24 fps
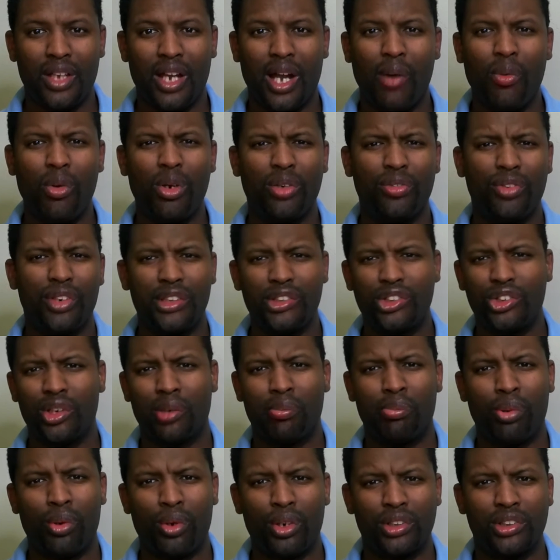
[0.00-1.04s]
I want to read you a
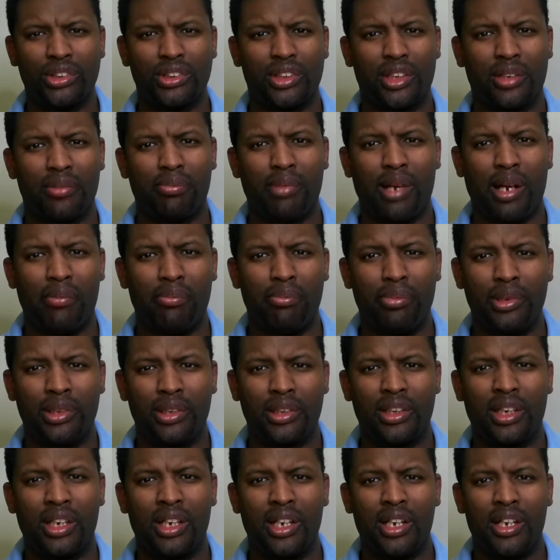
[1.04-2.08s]
portion of my
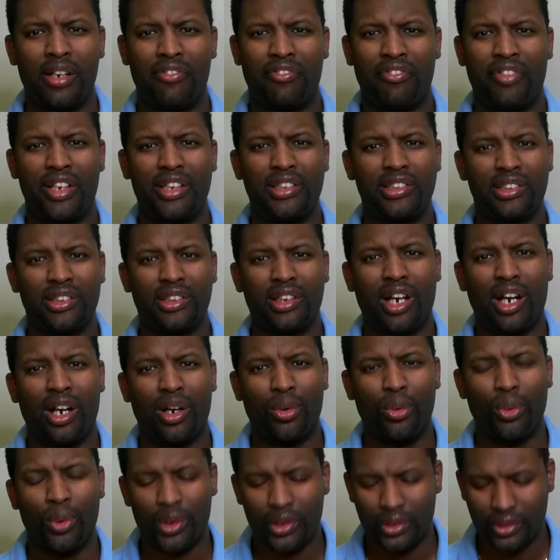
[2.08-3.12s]
book, Facing Our
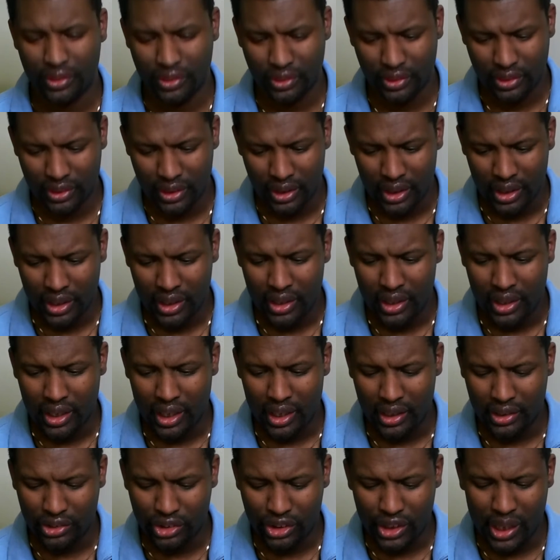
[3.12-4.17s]
Wounds
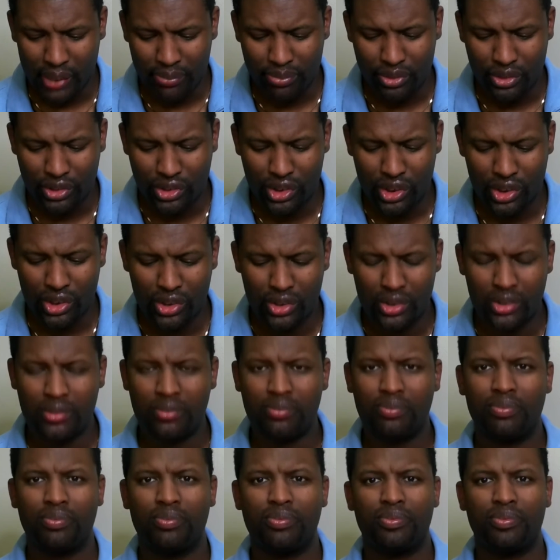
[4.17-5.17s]
uh, chapter 2,